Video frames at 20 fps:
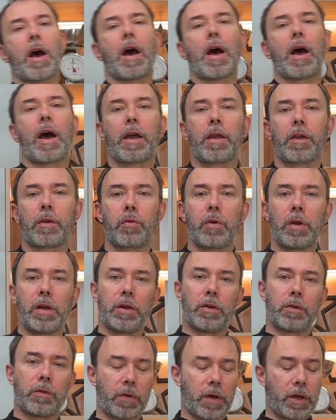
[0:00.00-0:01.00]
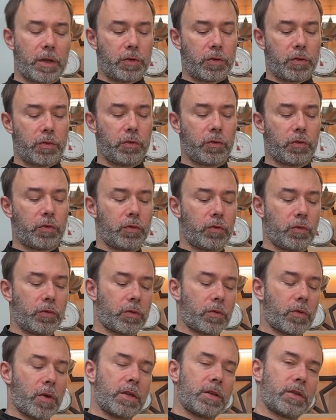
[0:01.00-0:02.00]
I really advise you to
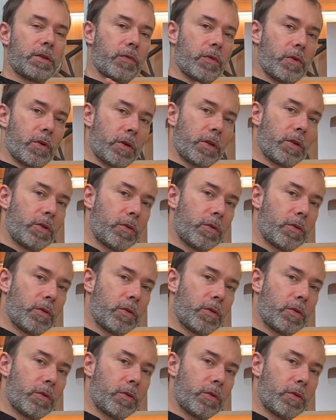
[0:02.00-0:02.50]
transfer in a